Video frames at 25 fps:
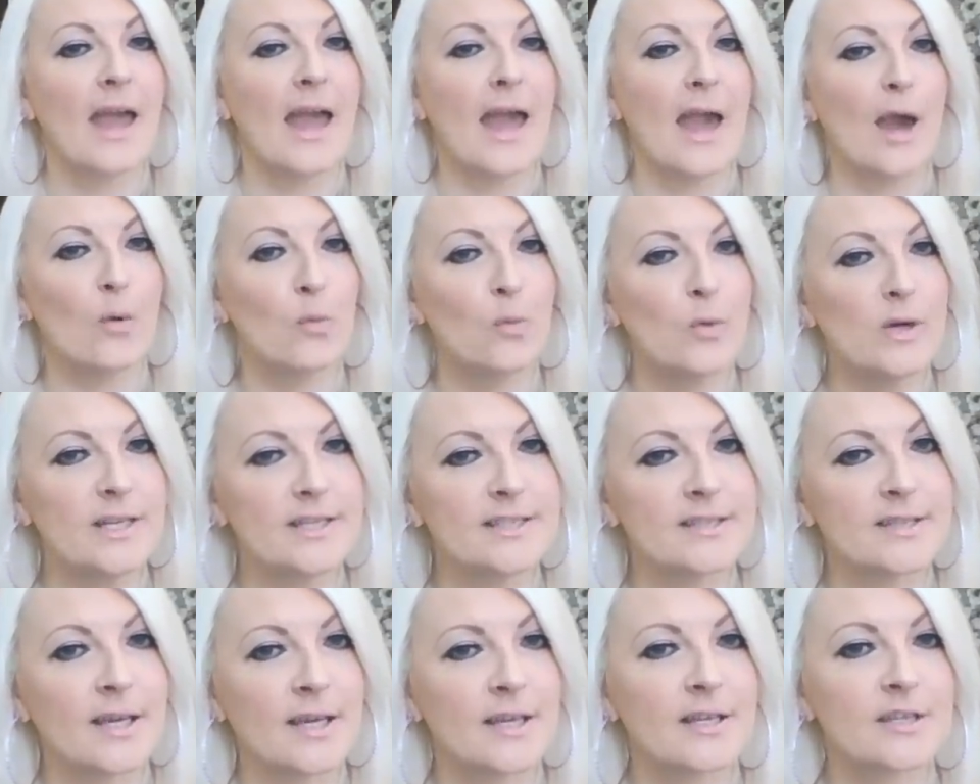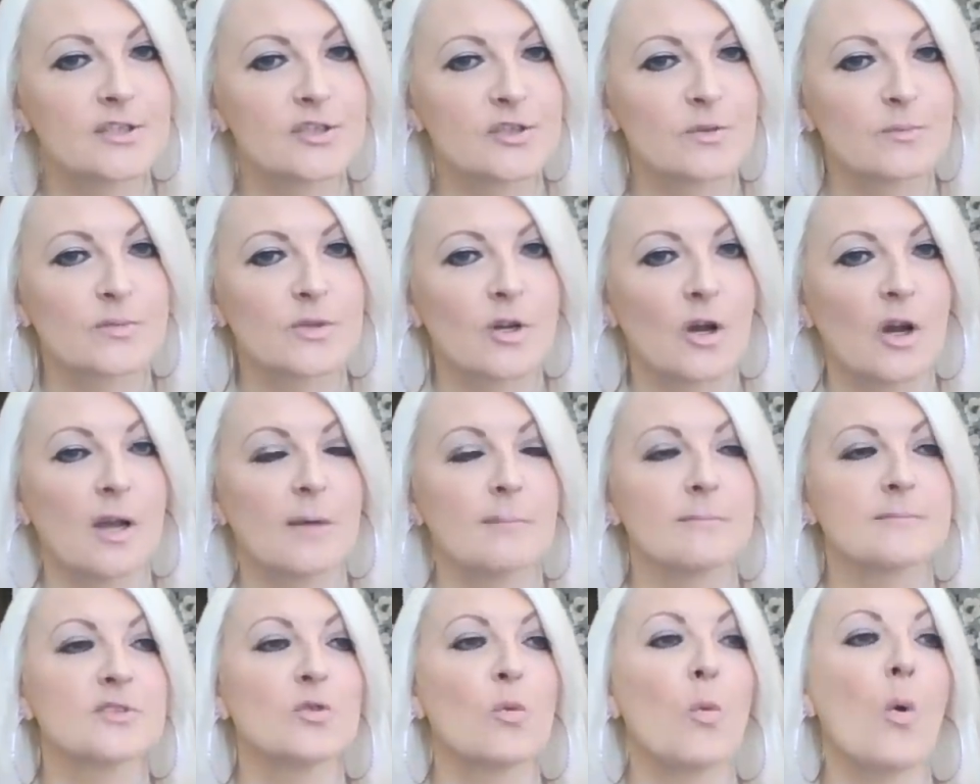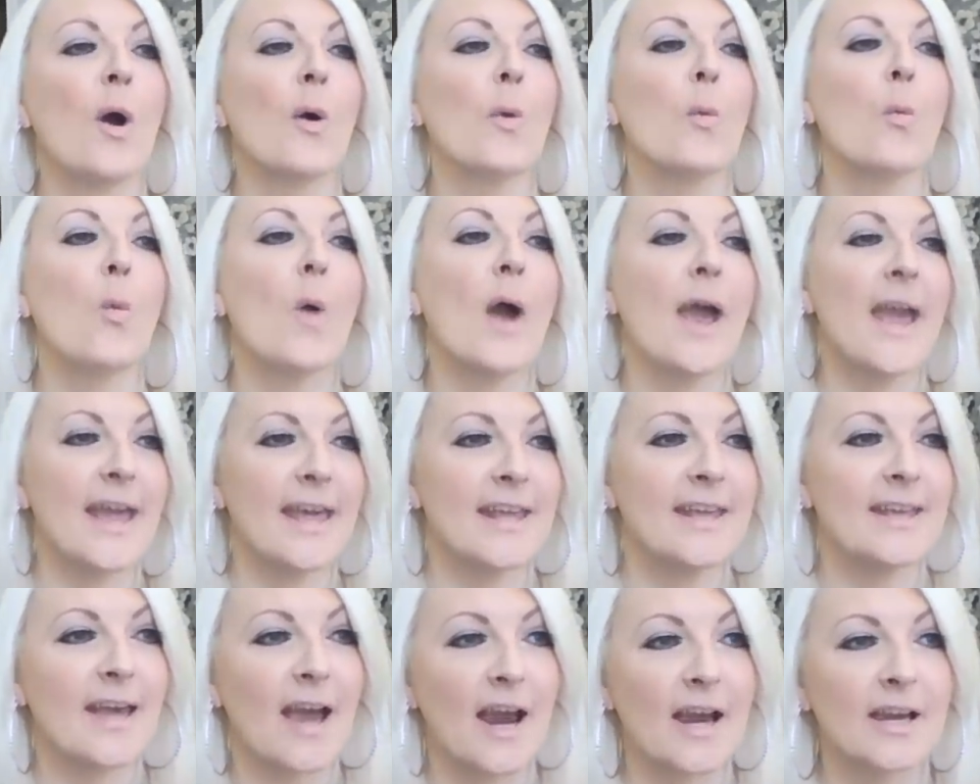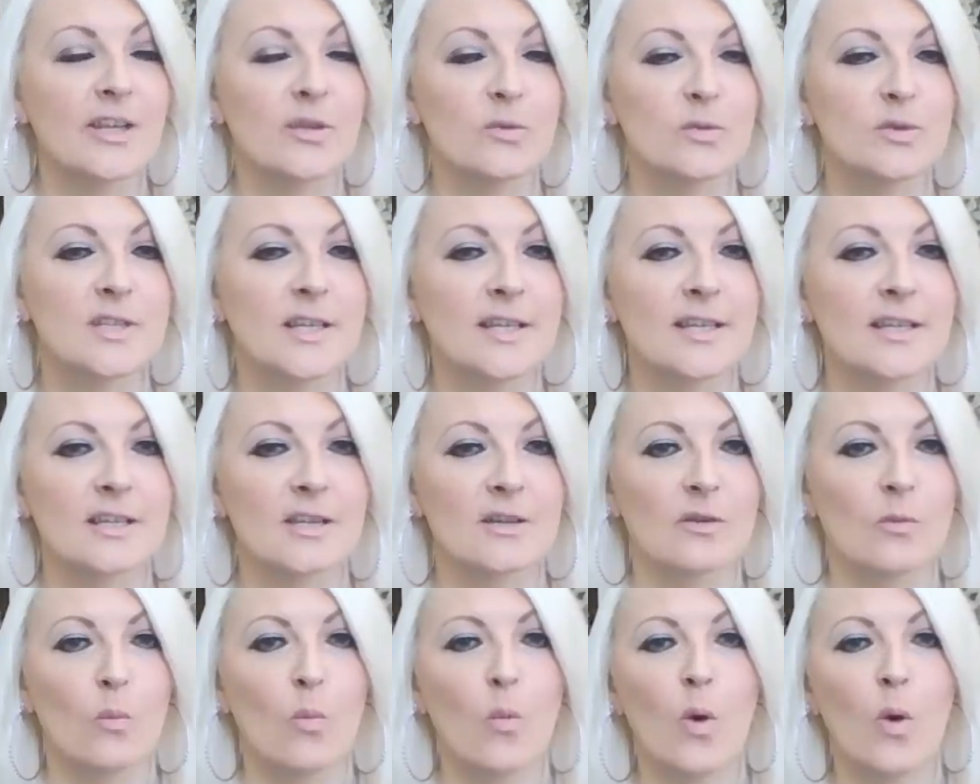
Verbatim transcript: how we think sometimes. What way are you thinking?